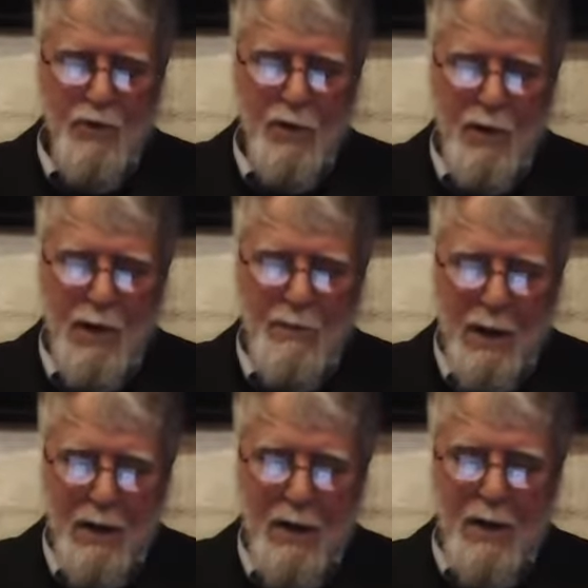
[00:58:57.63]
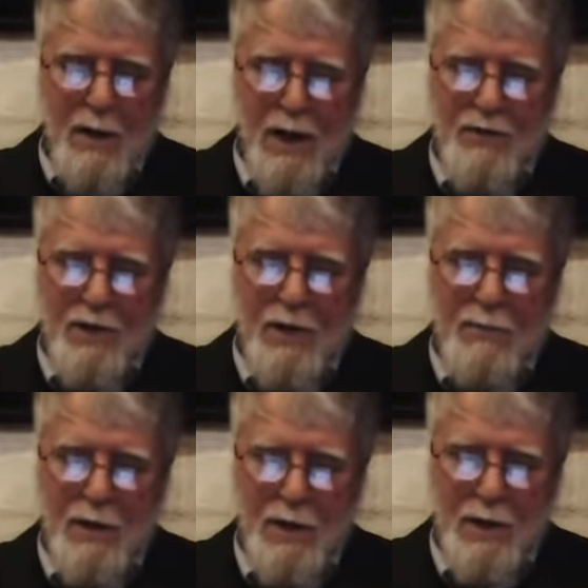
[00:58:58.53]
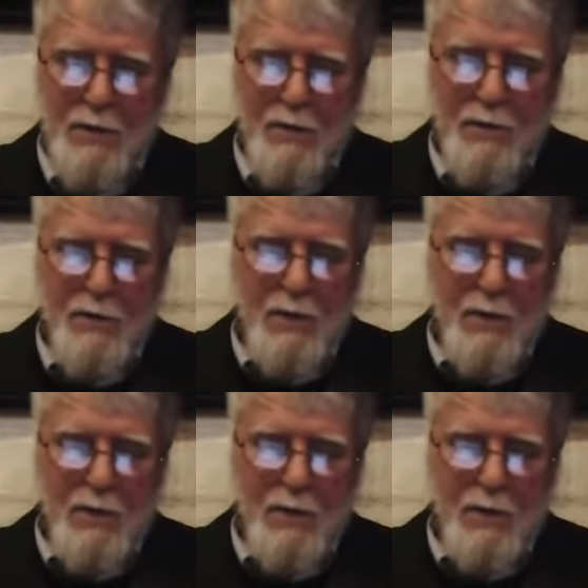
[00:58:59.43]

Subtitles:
its own amal as did the Medinans,